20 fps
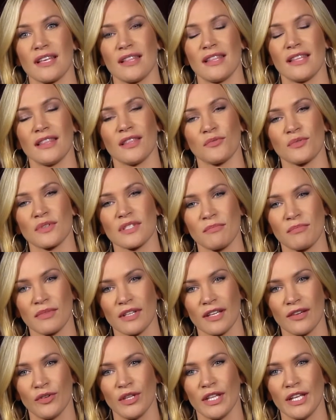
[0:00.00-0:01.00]
I think there was
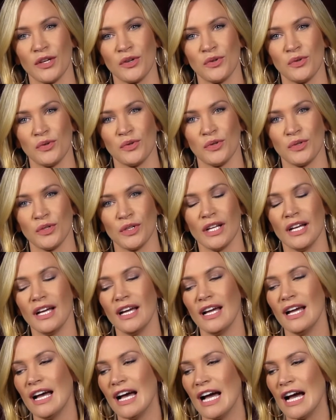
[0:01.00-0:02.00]
something really cool
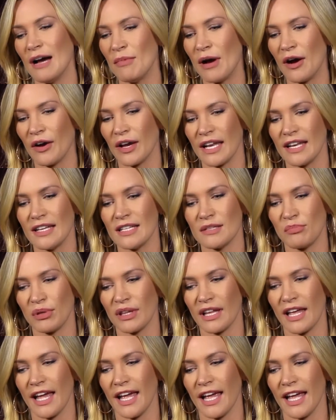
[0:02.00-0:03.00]
about getting to
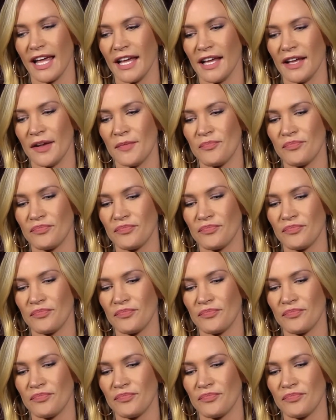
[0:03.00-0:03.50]
play